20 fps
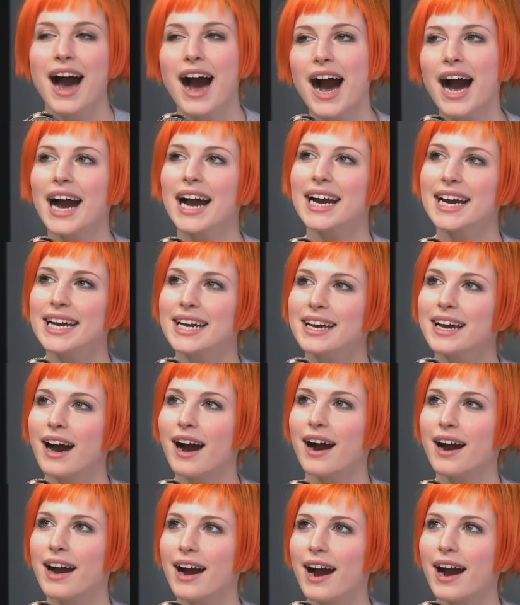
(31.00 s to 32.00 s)
I,
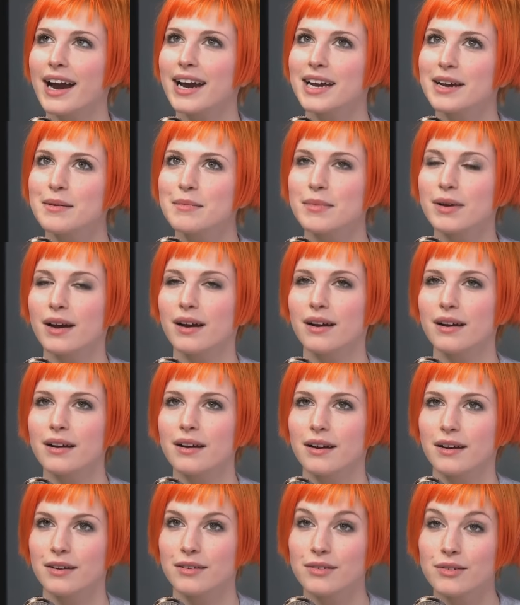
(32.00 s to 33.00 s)
I I am
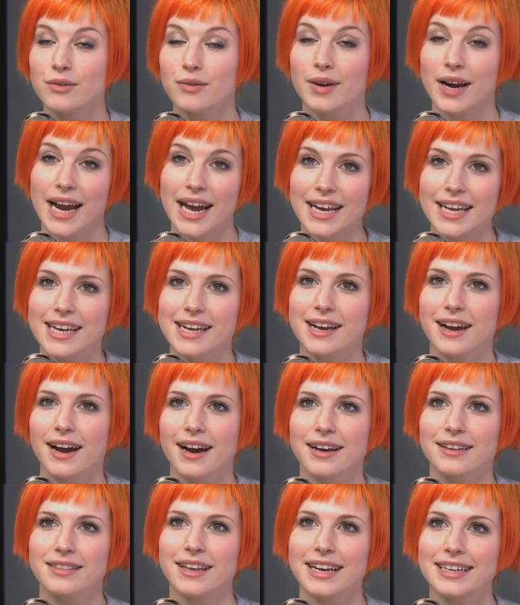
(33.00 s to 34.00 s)
a, a granny.
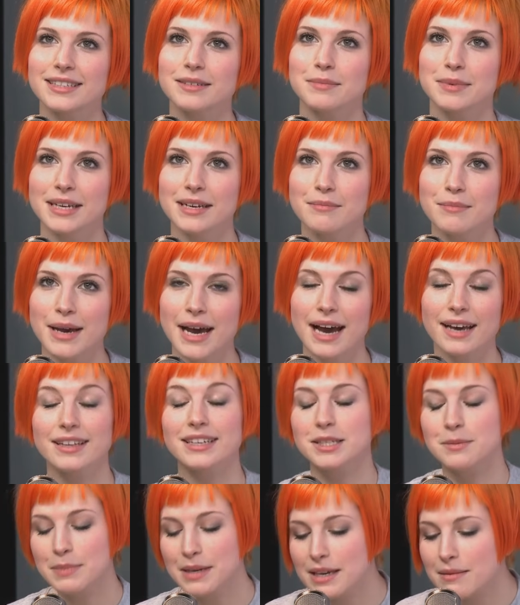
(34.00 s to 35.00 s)
I like to be in bed. I
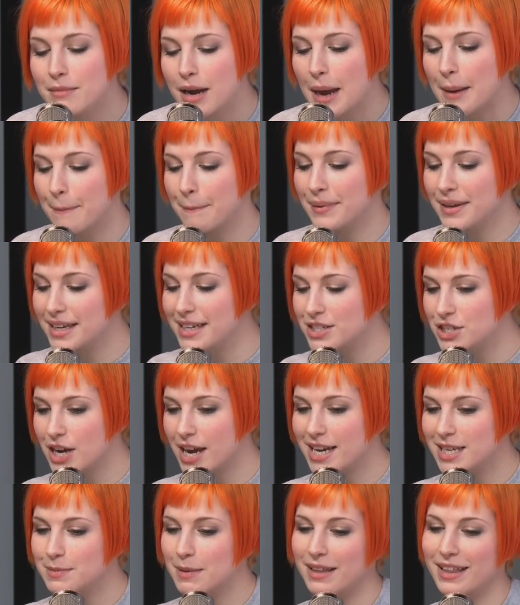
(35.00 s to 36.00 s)
like to be in my
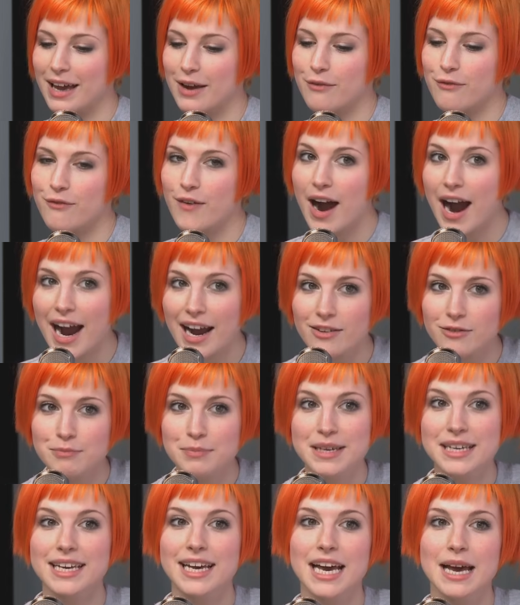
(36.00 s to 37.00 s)
PJs by like five
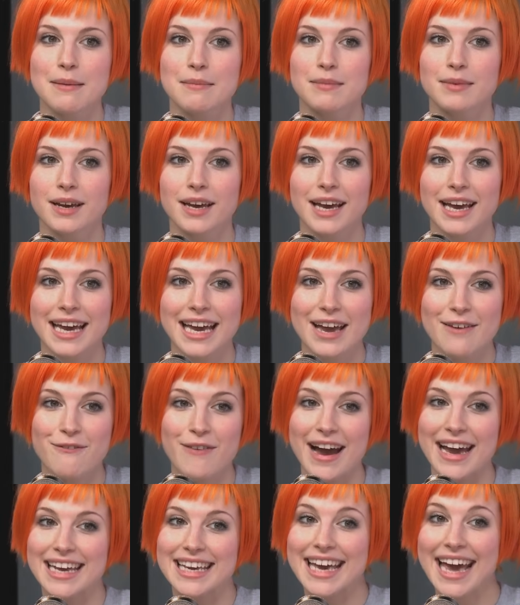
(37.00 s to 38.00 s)
p.m. Oh, if
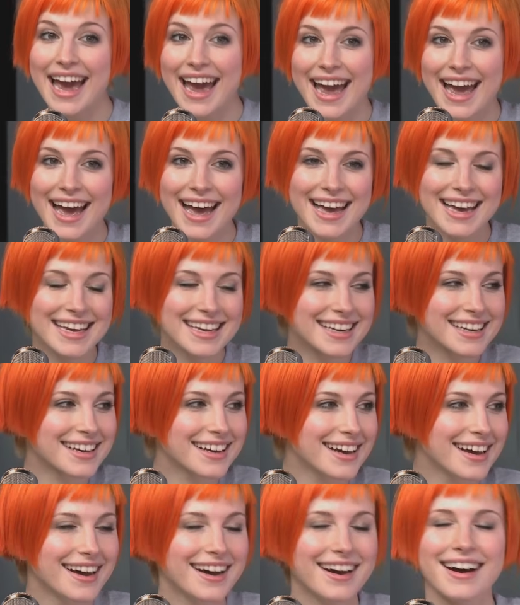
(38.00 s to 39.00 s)
Wow, I that's the
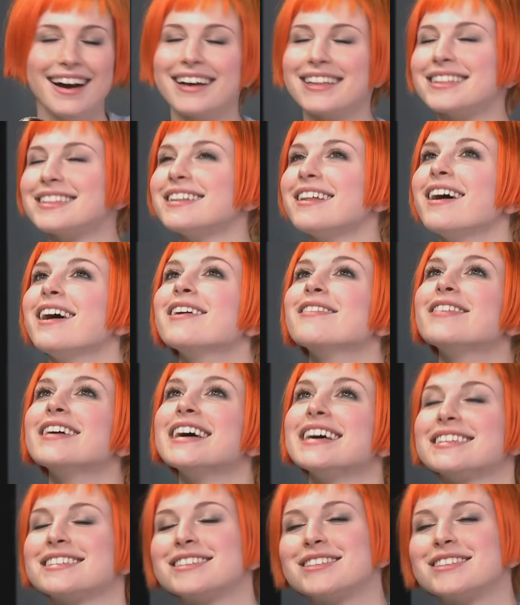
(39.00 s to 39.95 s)
best. I love it.